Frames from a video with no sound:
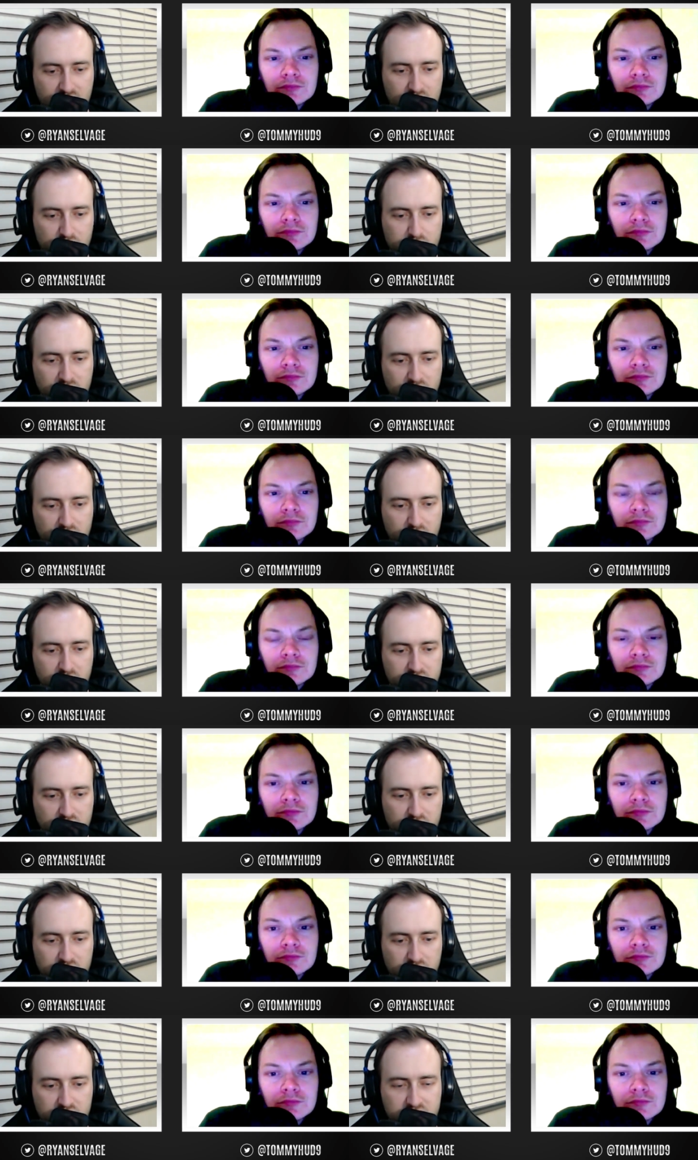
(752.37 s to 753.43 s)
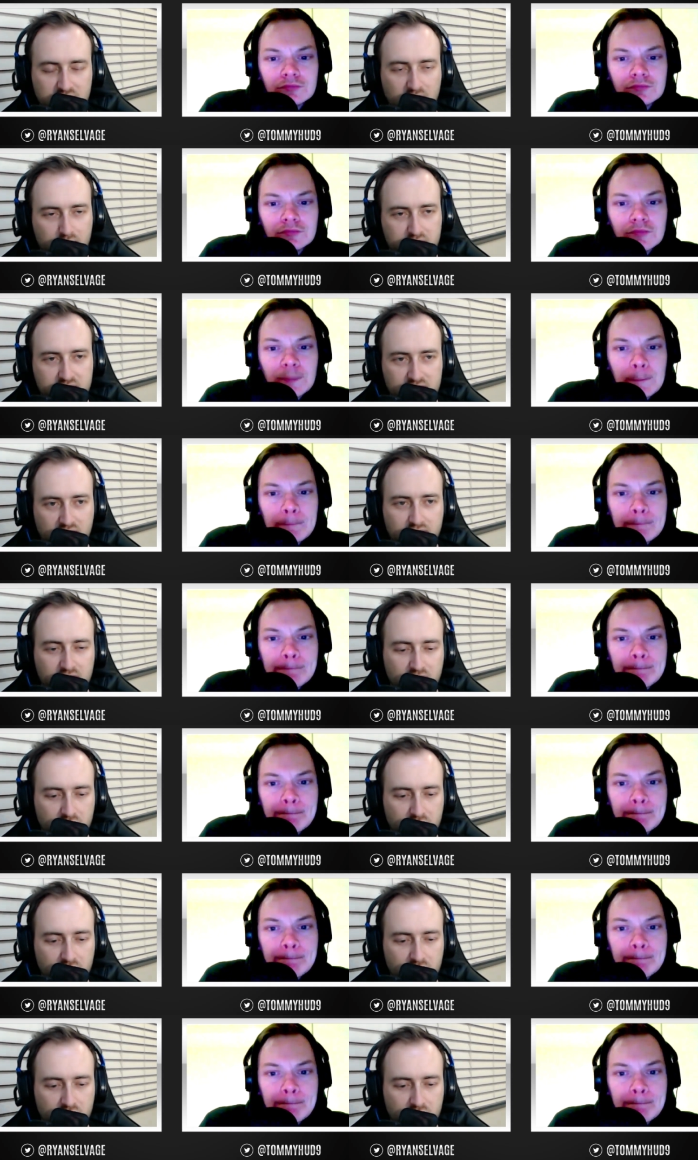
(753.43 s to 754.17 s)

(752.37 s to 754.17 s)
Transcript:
Speaker 1: uh, look at across at jersey number seven.